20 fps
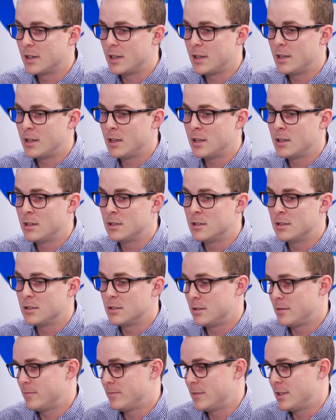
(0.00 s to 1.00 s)

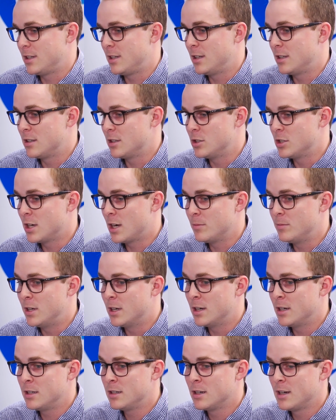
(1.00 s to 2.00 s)
and to get the job
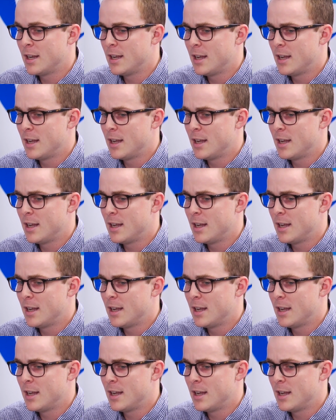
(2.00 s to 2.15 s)
done.